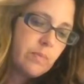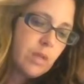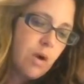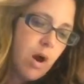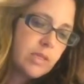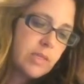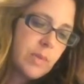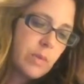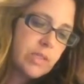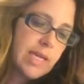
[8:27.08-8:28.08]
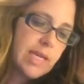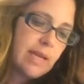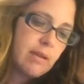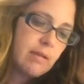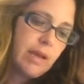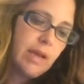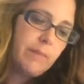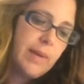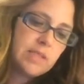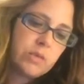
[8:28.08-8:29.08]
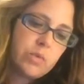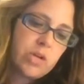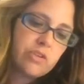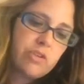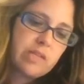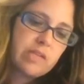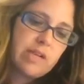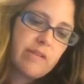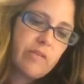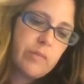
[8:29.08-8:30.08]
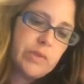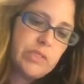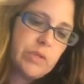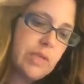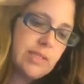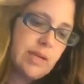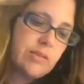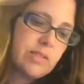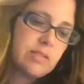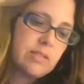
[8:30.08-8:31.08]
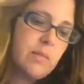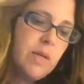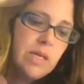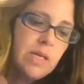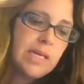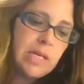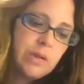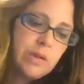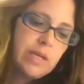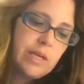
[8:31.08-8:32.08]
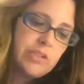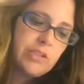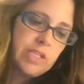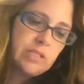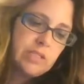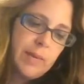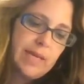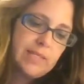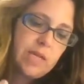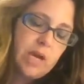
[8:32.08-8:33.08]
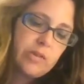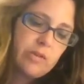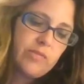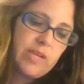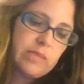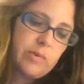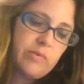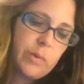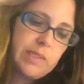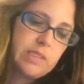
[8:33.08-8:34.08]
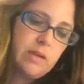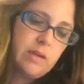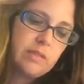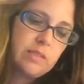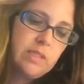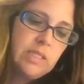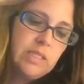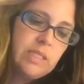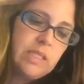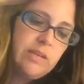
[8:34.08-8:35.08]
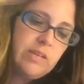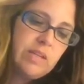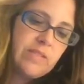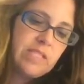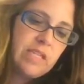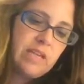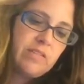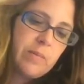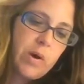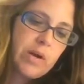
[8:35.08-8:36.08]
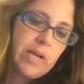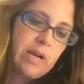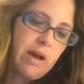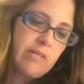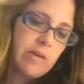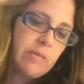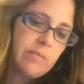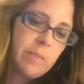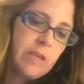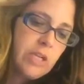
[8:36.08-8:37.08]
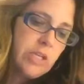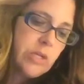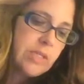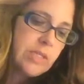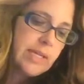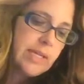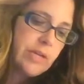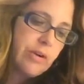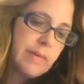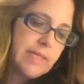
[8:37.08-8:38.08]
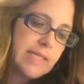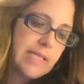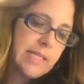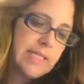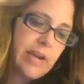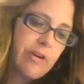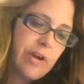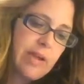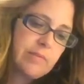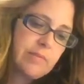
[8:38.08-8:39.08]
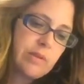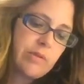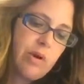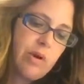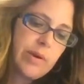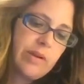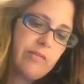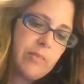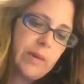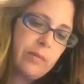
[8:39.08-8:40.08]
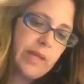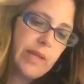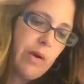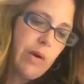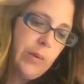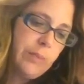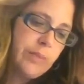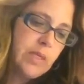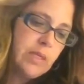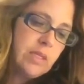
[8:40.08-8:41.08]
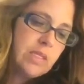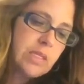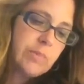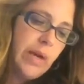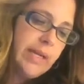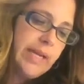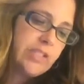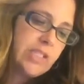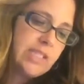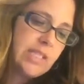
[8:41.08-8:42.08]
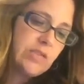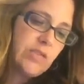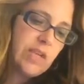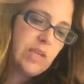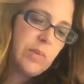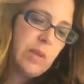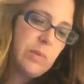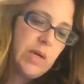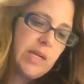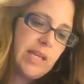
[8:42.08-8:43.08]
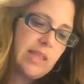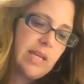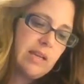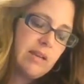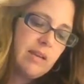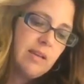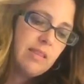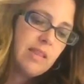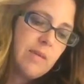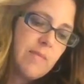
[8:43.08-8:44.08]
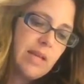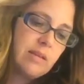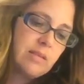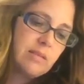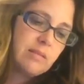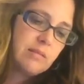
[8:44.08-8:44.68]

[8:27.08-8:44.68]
cards, but we'll take headbands and washcloths and have everyone do the entire system, including the Genius pads on their face before we start. Even if it's an evening party, I'll have them use the night cream instead of the day cream so they're all ready for bed when they go home. Spa night just sounds fun to people, and I think they might